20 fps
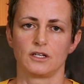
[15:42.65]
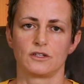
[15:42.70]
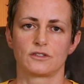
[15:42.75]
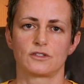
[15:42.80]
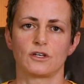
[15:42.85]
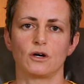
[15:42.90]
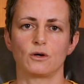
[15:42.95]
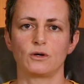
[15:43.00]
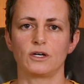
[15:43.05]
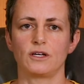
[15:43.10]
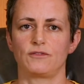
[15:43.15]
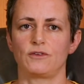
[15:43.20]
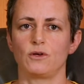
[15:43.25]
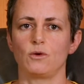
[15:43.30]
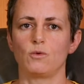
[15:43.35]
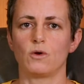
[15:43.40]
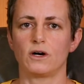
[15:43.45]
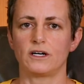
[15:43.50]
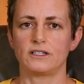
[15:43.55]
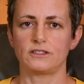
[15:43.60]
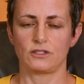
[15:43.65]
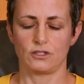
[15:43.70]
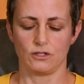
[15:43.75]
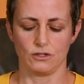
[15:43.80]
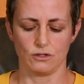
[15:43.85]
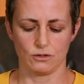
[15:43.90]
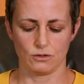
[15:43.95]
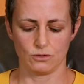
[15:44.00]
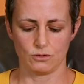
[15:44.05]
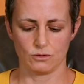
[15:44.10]
So if you want
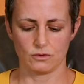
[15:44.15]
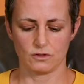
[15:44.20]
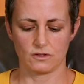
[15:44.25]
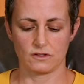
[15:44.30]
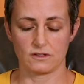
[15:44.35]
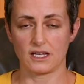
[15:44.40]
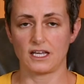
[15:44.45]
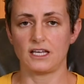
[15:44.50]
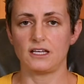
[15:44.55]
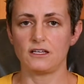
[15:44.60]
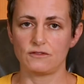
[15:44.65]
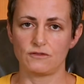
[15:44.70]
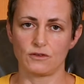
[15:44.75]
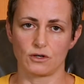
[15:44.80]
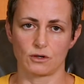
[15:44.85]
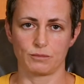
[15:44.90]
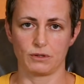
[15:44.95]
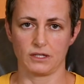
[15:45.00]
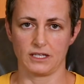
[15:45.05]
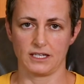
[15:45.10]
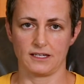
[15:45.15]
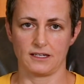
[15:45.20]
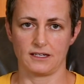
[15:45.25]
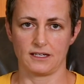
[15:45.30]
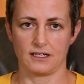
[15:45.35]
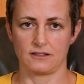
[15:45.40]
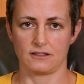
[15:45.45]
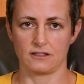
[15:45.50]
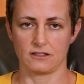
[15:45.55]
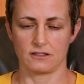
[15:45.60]
to save your plan
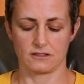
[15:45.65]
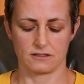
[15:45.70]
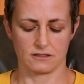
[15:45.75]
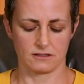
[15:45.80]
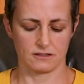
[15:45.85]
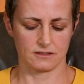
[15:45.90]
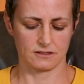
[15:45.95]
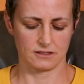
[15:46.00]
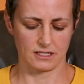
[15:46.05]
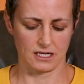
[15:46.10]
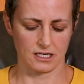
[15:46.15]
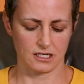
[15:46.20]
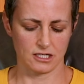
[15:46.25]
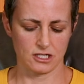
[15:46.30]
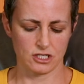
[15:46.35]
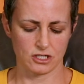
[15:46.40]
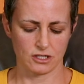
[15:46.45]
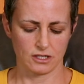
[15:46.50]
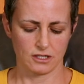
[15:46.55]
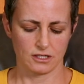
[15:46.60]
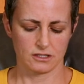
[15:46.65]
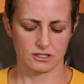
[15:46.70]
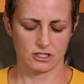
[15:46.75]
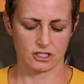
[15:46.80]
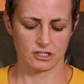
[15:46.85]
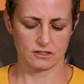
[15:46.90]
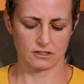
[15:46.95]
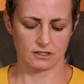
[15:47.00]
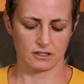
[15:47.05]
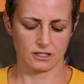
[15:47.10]
at this stage,
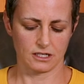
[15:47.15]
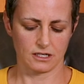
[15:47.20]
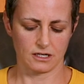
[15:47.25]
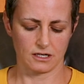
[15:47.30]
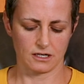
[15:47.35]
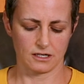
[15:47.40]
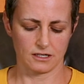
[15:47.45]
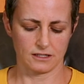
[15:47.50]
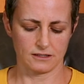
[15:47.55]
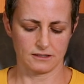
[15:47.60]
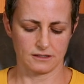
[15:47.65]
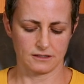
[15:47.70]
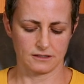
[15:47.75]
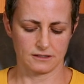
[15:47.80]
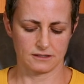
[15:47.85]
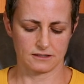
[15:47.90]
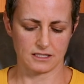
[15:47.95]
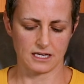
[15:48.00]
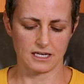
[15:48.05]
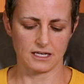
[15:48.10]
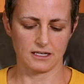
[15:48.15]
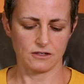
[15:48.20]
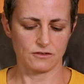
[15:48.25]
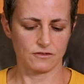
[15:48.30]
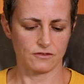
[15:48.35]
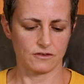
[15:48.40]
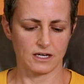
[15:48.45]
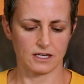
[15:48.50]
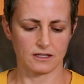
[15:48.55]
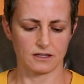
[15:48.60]
just click on
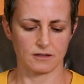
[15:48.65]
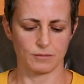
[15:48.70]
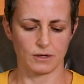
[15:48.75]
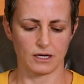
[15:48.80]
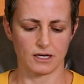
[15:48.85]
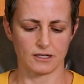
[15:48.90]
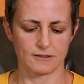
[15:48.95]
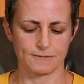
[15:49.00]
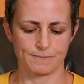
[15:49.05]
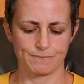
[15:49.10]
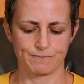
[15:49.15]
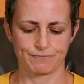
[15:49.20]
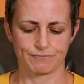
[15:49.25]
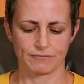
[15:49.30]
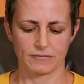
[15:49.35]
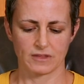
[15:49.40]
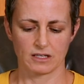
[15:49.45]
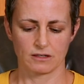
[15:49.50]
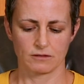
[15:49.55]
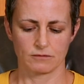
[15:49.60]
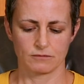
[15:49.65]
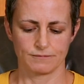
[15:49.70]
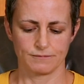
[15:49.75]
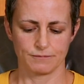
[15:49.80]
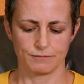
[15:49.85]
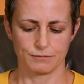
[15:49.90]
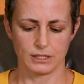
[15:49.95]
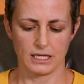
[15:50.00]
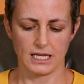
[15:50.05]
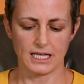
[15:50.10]
Save at the bottom,
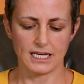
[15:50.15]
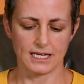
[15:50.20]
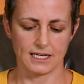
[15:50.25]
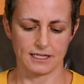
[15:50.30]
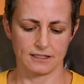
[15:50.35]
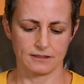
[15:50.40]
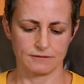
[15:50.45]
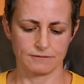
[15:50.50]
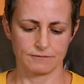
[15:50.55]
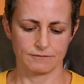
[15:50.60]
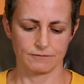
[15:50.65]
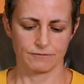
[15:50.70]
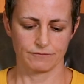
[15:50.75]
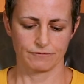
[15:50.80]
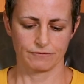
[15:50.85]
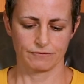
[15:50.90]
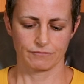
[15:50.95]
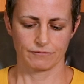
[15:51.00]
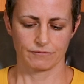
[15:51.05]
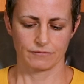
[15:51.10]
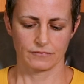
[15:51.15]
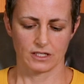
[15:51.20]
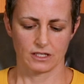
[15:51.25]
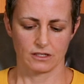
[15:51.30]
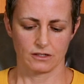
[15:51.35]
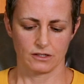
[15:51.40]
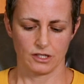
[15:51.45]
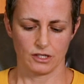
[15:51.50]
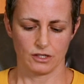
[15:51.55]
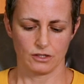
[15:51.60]
Plan,
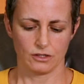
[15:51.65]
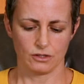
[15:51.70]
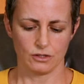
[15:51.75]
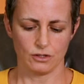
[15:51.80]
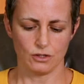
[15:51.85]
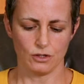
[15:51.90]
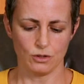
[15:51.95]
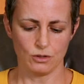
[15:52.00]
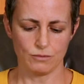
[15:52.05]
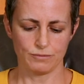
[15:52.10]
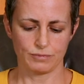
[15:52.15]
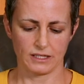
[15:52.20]
New